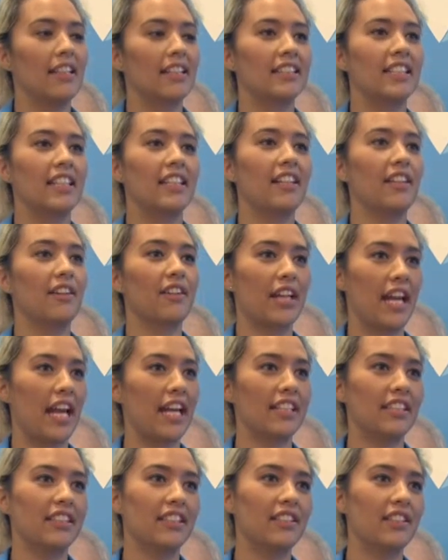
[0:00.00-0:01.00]
see the
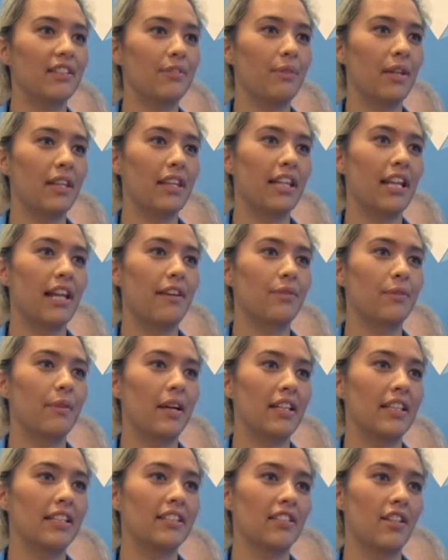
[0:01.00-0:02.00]
location of where their loved
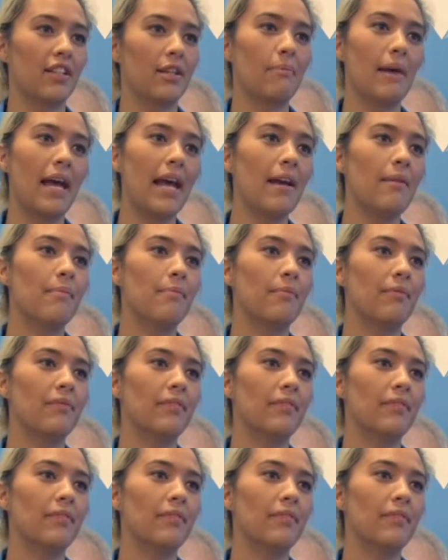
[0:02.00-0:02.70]
one is on a map.